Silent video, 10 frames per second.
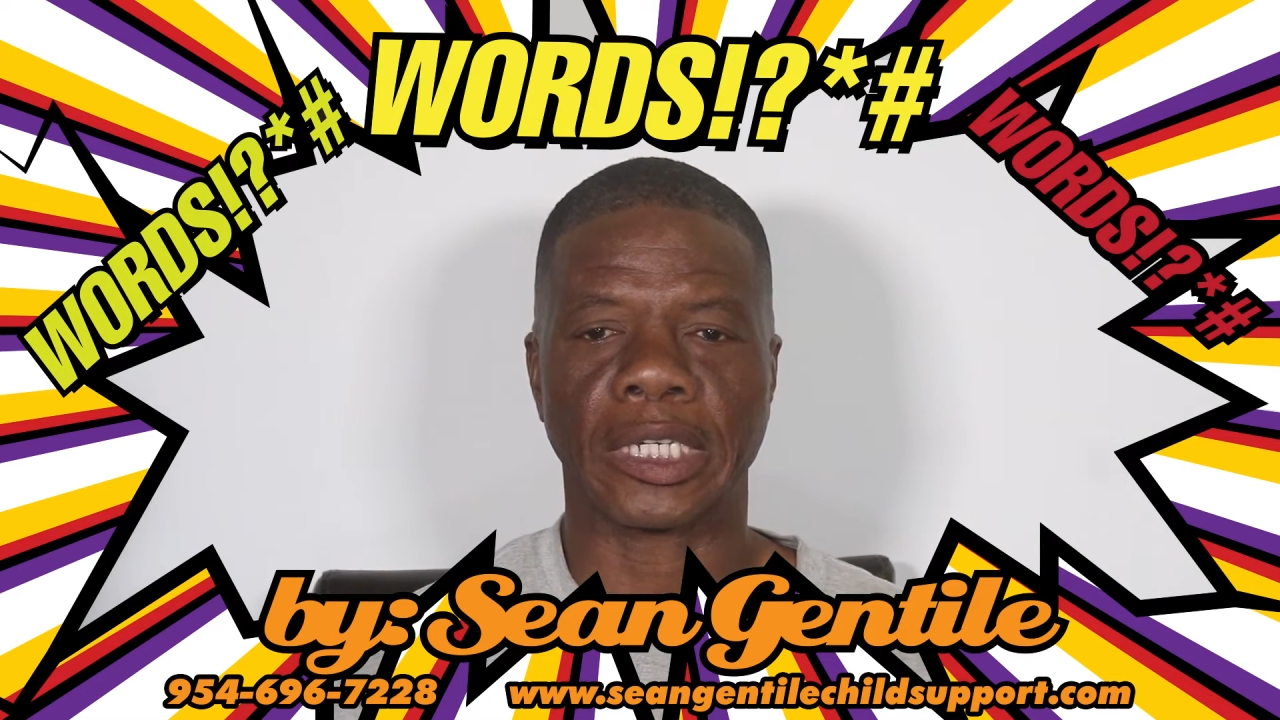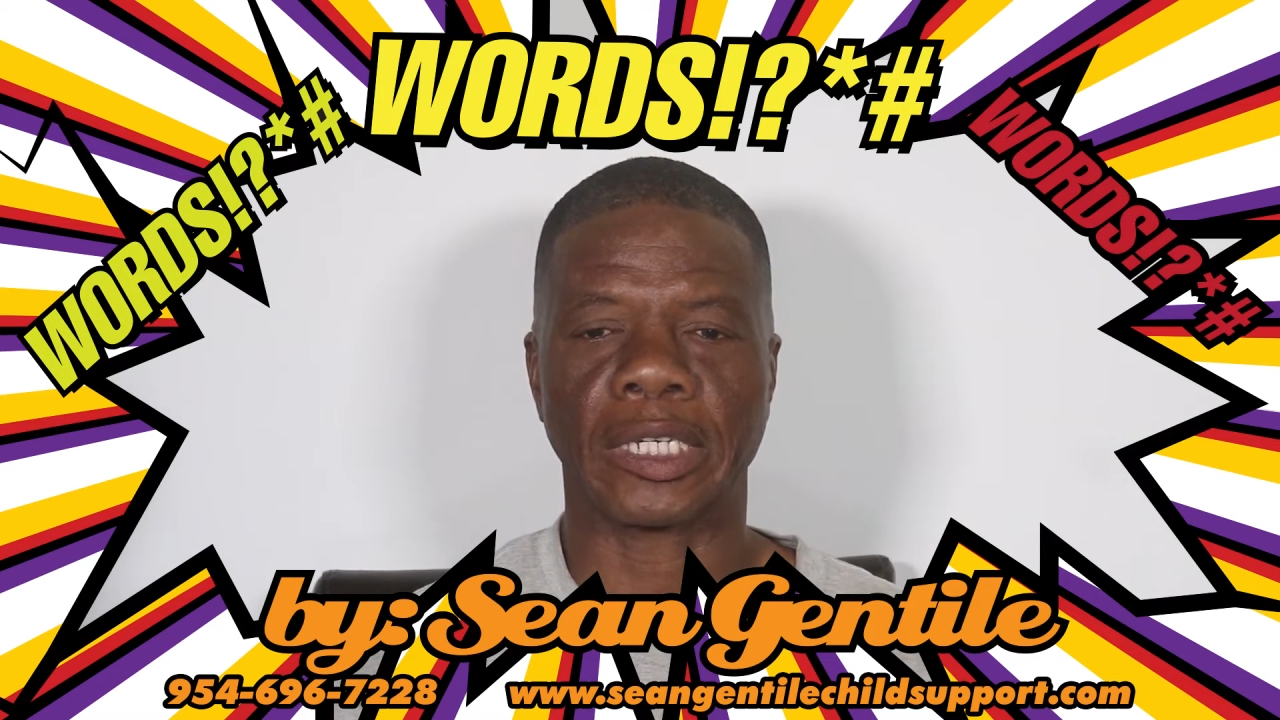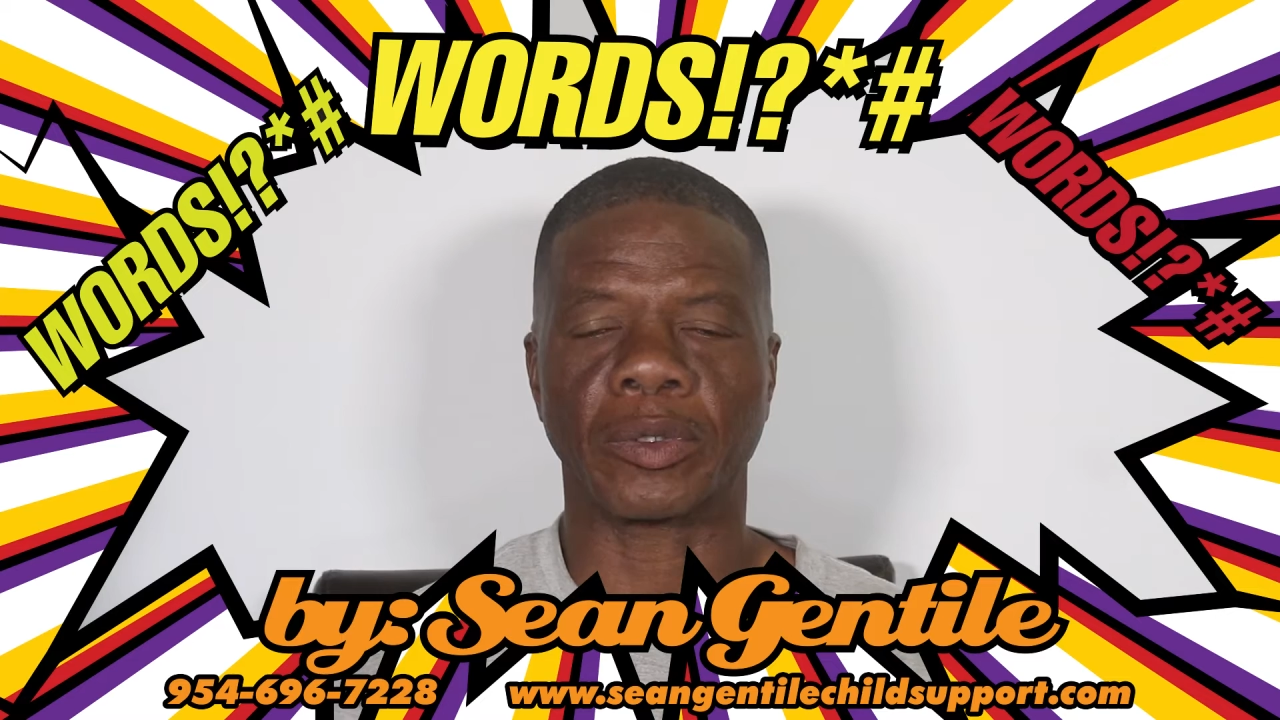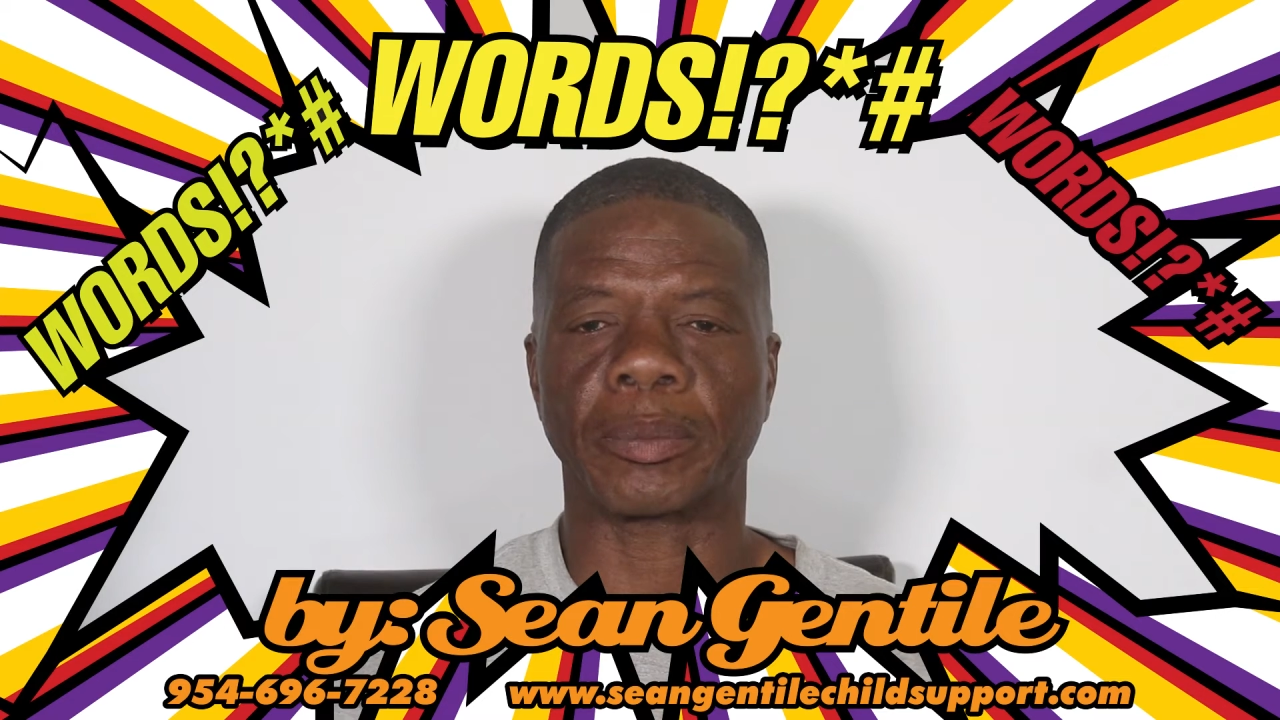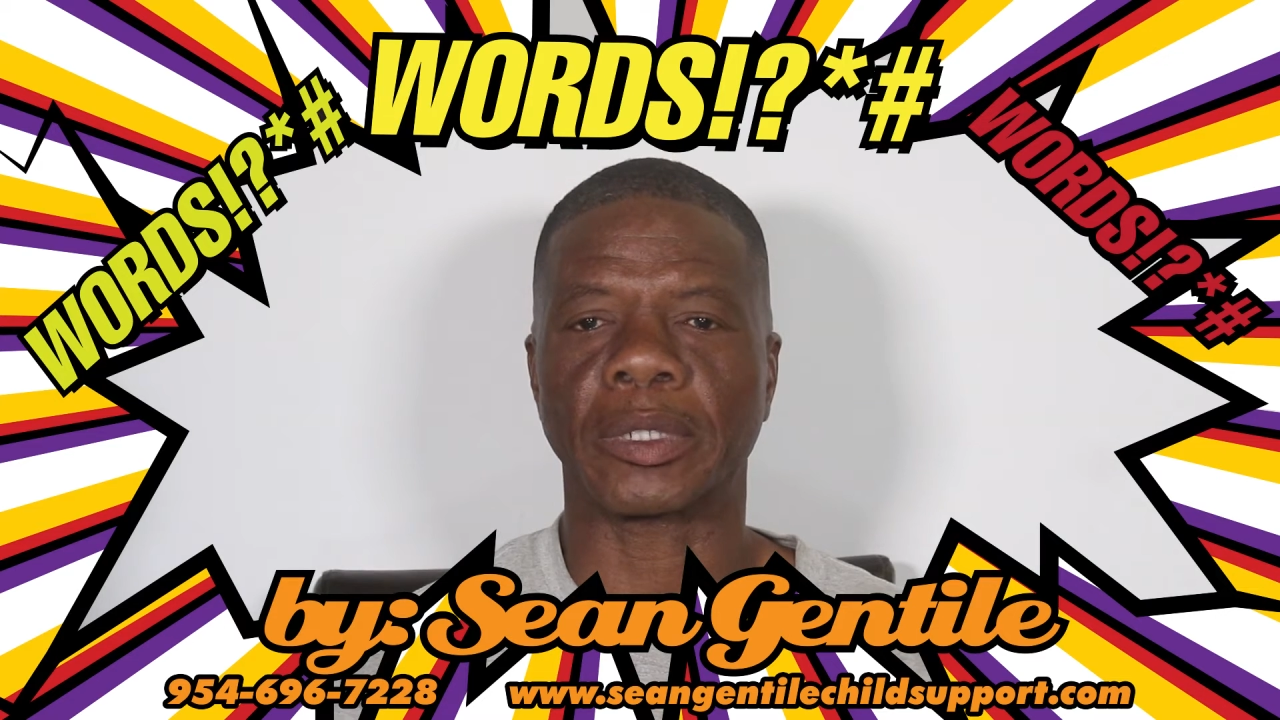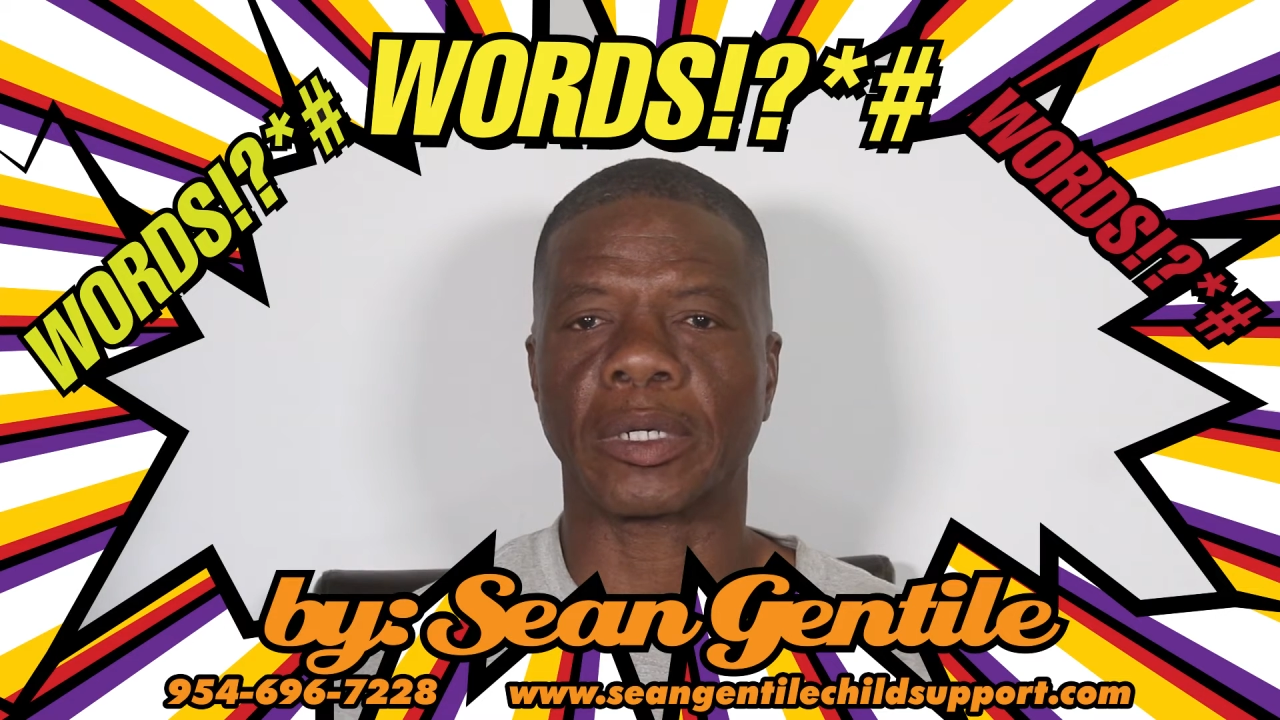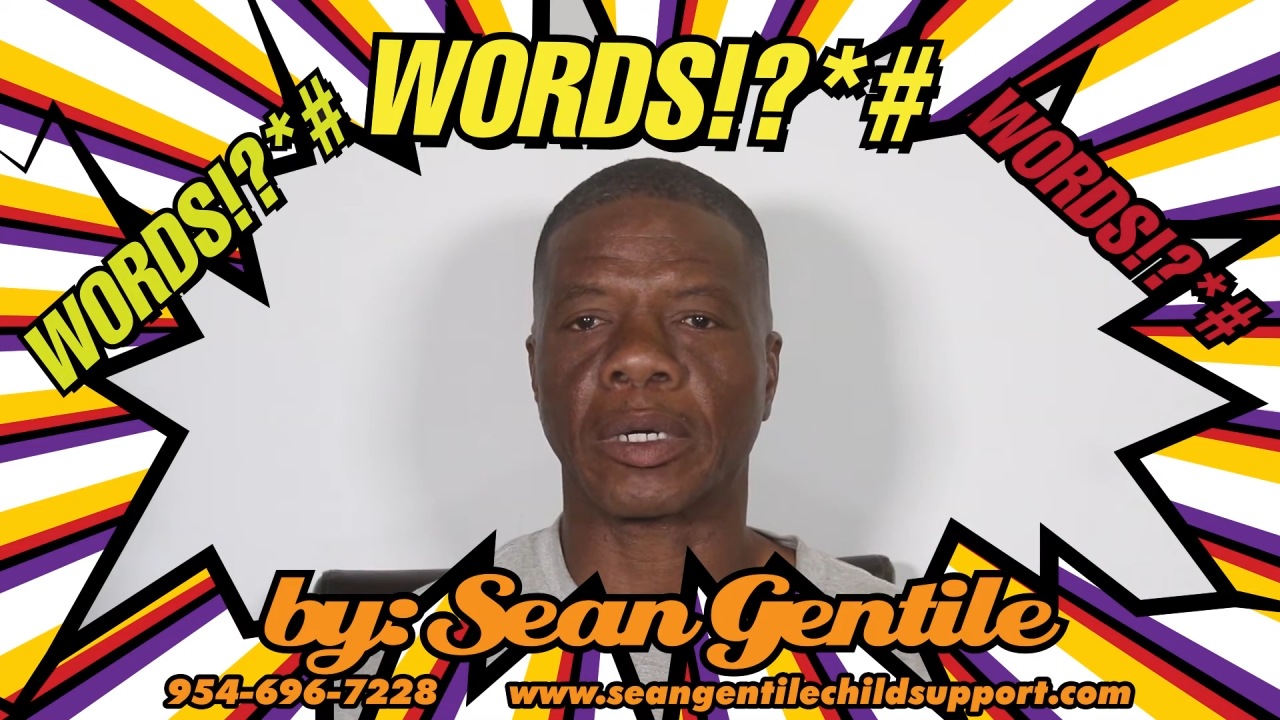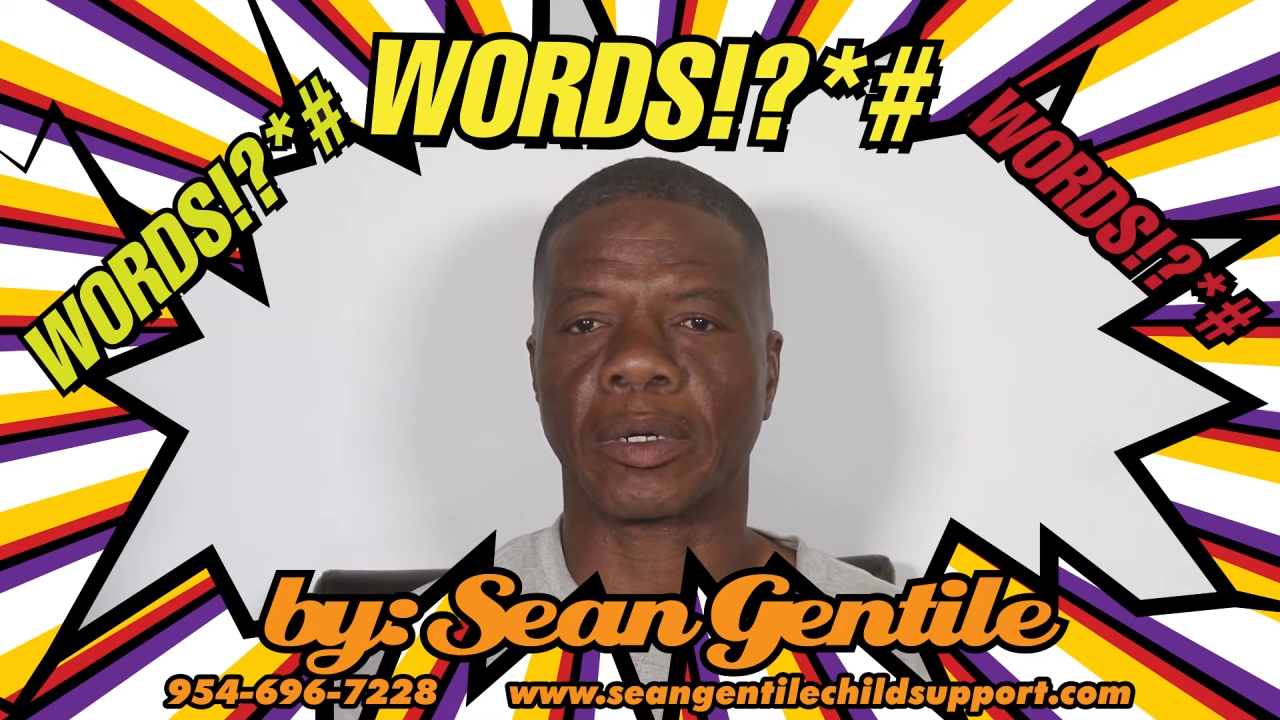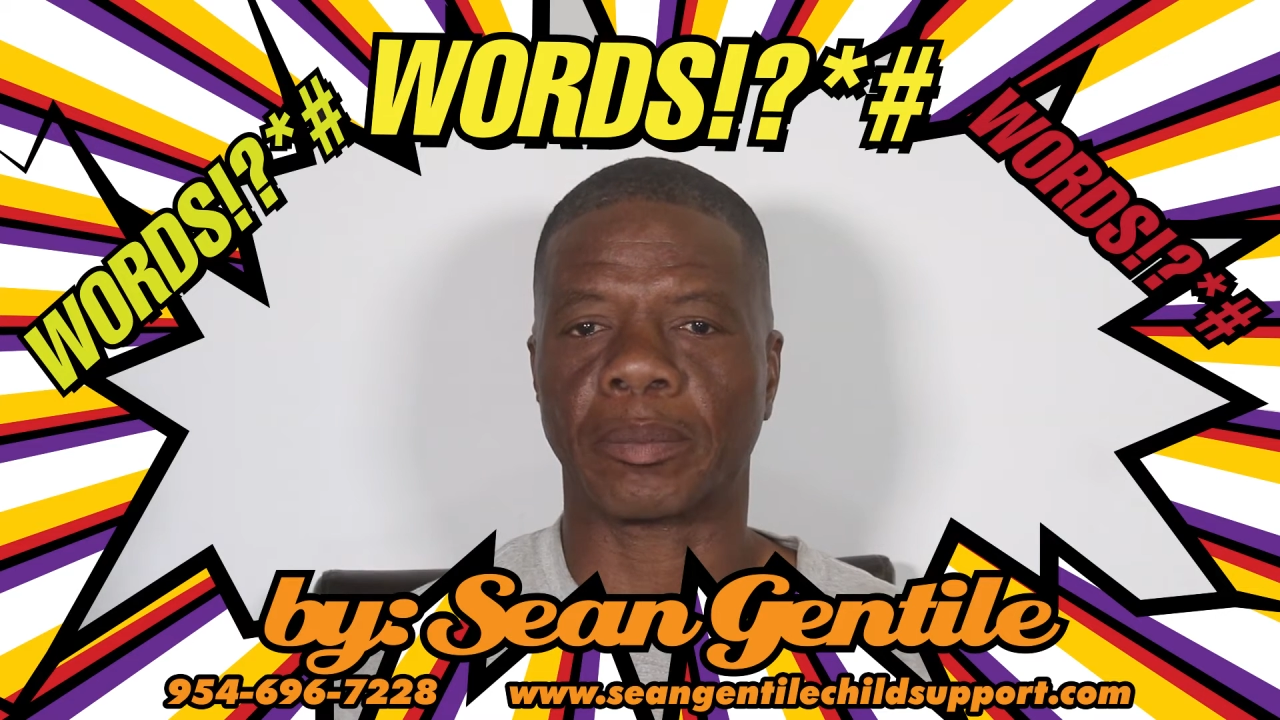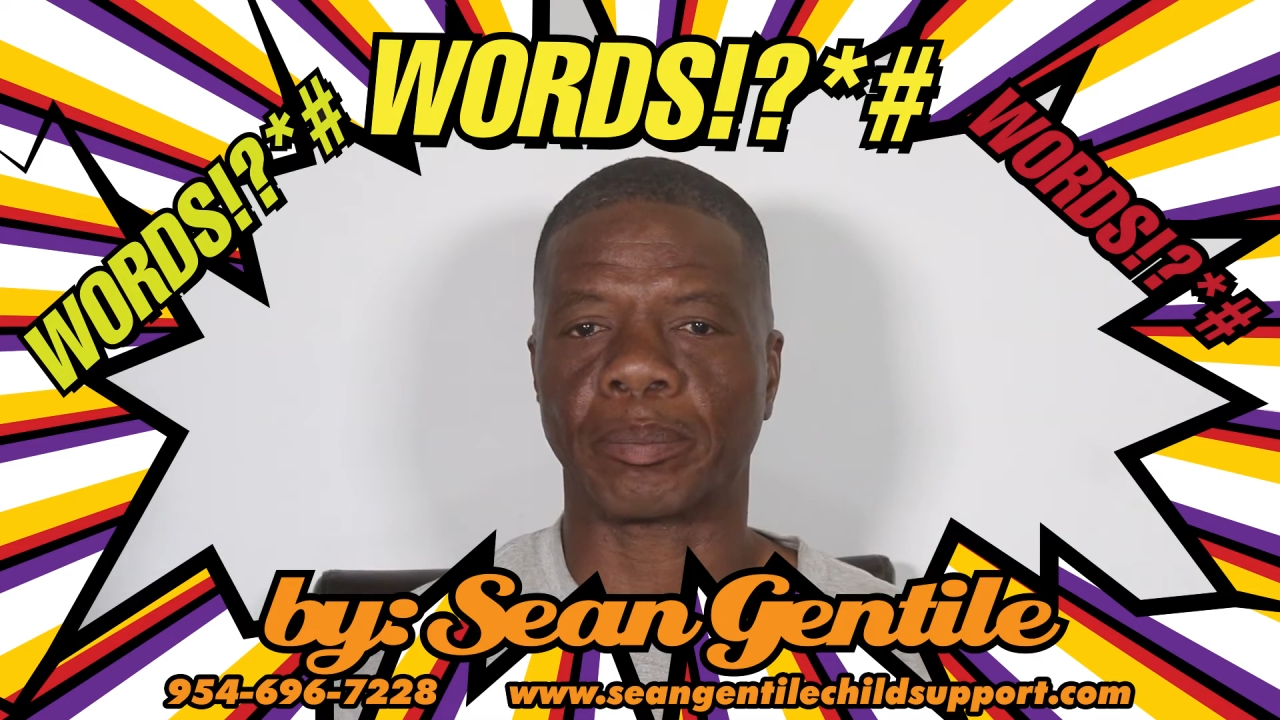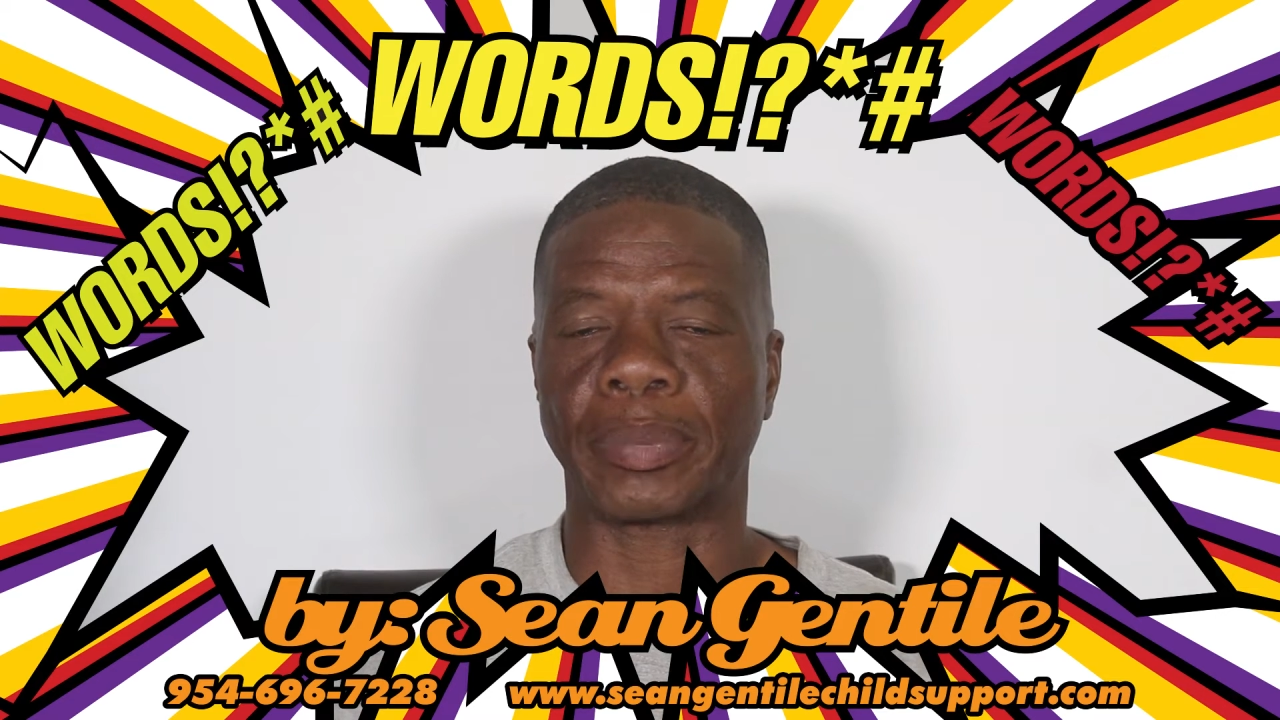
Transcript: it would be a